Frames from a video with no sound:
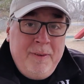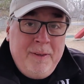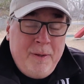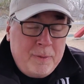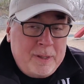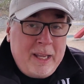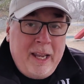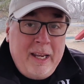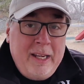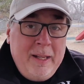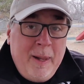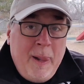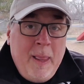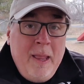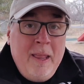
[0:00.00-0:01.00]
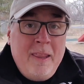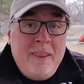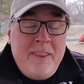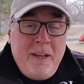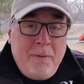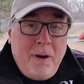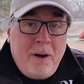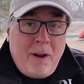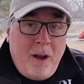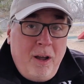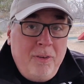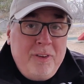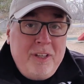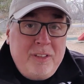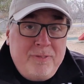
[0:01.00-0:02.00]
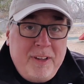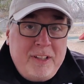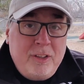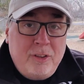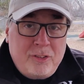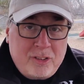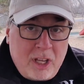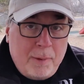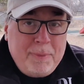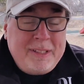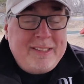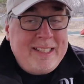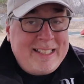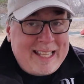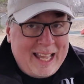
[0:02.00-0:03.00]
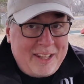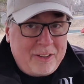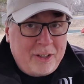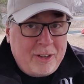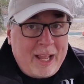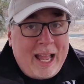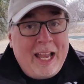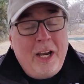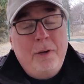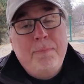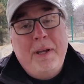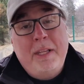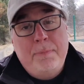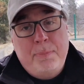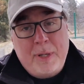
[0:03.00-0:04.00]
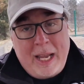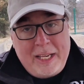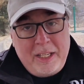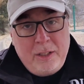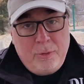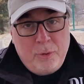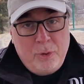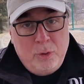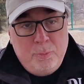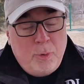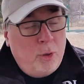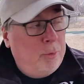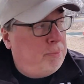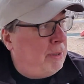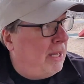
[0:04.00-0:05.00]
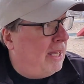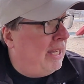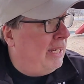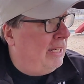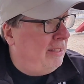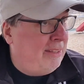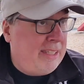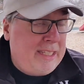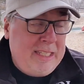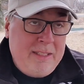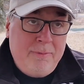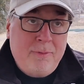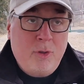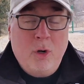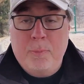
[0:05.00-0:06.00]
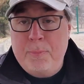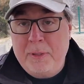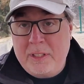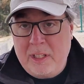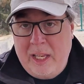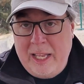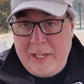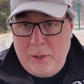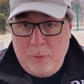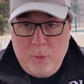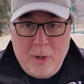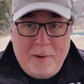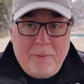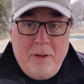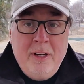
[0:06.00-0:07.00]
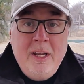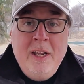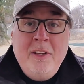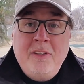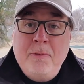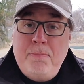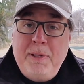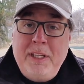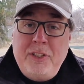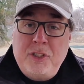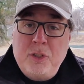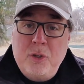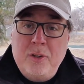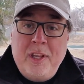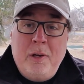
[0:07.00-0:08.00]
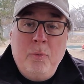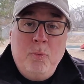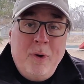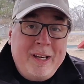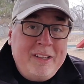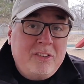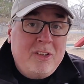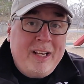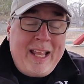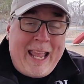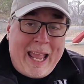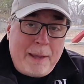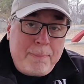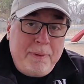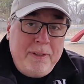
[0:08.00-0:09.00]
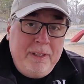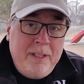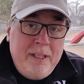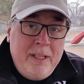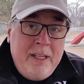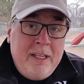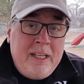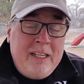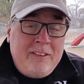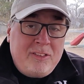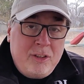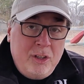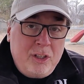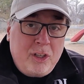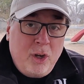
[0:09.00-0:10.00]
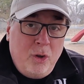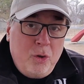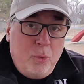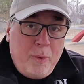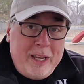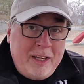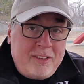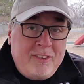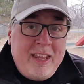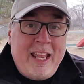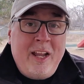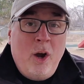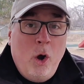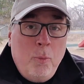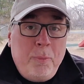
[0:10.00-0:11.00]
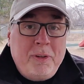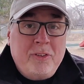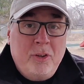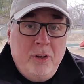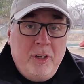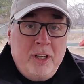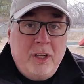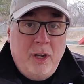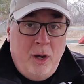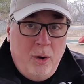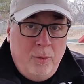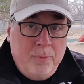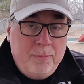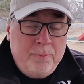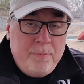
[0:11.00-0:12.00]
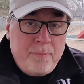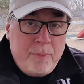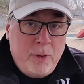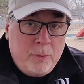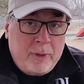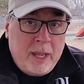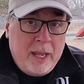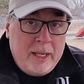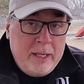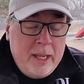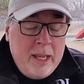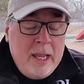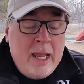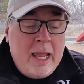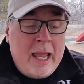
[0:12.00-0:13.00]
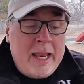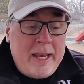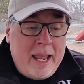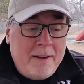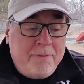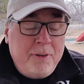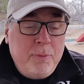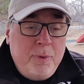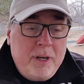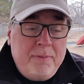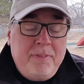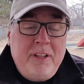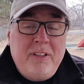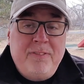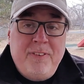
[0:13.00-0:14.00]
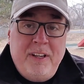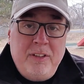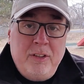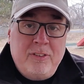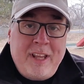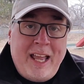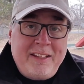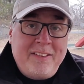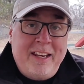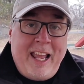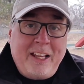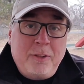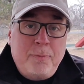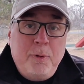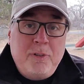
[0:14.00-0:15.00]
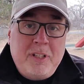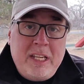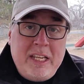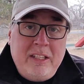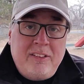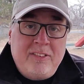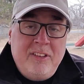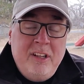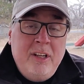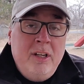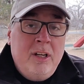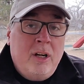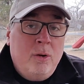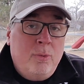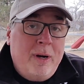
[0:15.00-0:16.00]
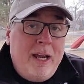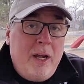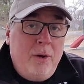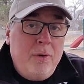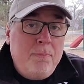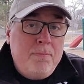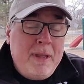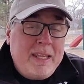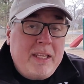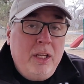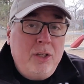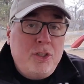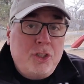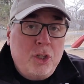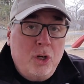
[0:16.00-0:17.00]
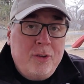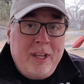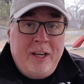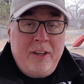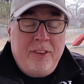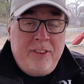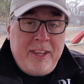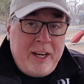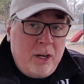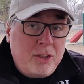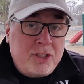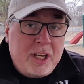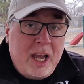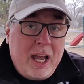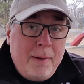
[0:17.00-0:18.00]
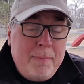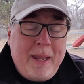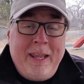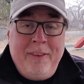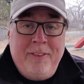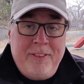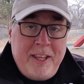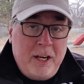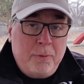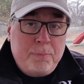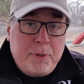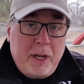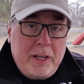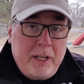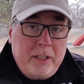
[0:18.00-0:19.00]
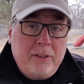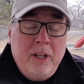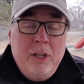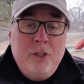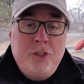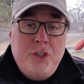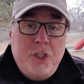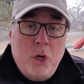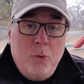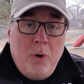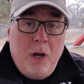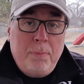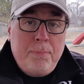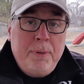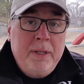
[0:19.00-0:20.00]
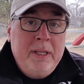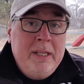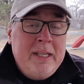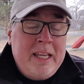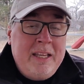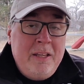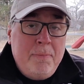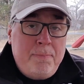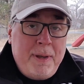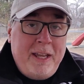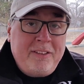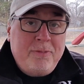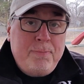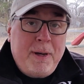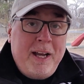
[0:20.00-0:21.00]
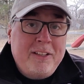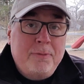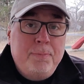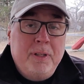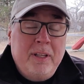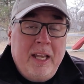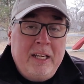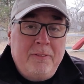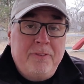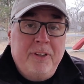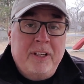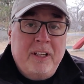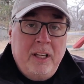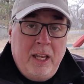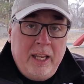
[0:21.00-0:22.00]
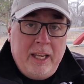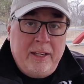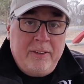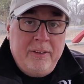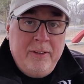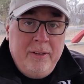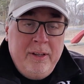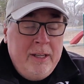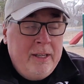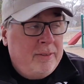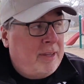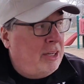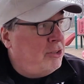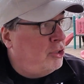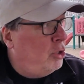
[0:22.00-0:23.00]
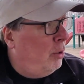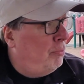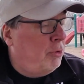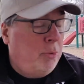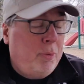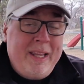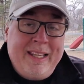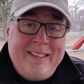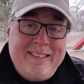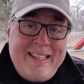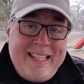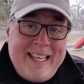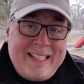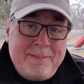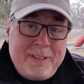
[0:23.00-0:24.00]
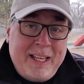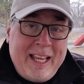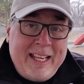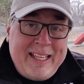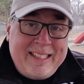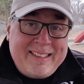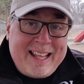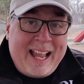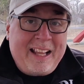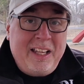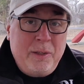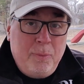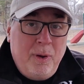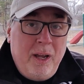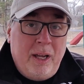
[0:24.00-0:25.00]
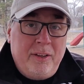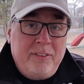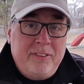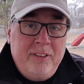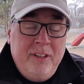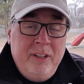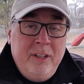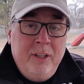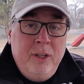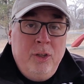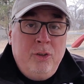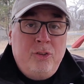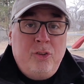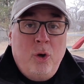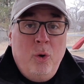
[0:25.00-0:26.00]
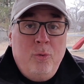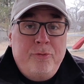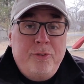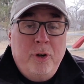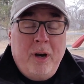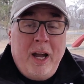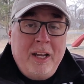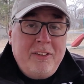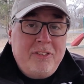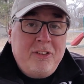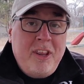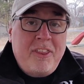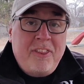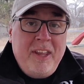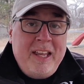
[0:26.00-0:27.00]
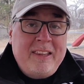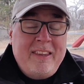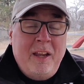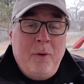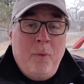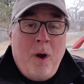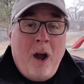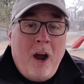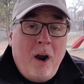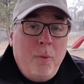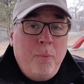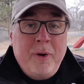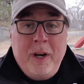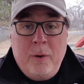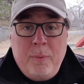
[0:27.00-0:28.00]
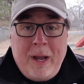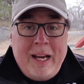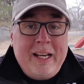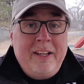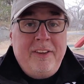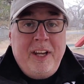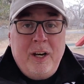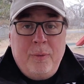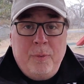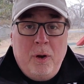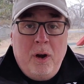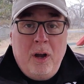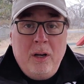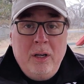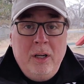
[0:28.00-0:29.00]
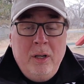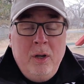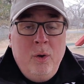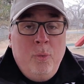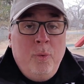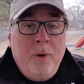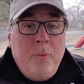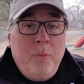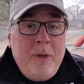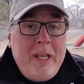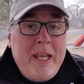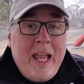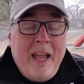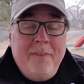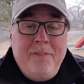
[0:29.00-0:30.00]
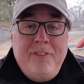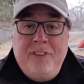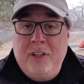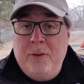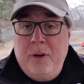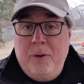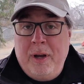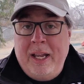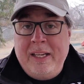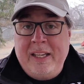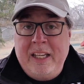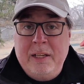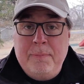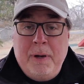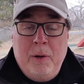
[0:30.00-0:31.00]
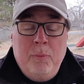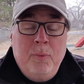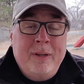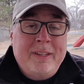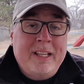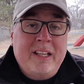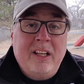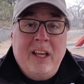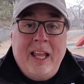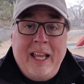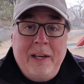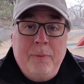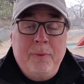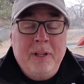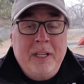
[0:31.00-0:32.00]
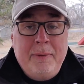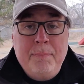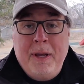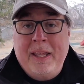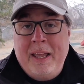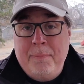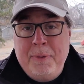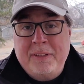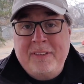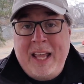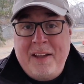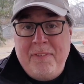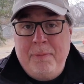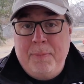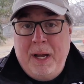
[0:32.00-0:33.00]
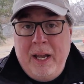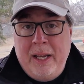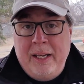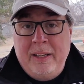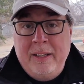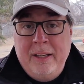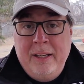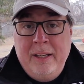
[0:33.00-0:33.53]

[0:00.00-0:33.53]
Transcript: okay? there are all these vendors coming together, hired by the bride and groom or by the corporate client or whoever, to be sure that what is going to happen is going to go the way they hope it's going to go. Okay? And every one of these vendors has an expertise around making sure that their job and their product show up in the best possible light for the client, that show up the way the client exactly wants. So for us to think that we're right and they're wrong, when we have zero idea about what the client really must have in mind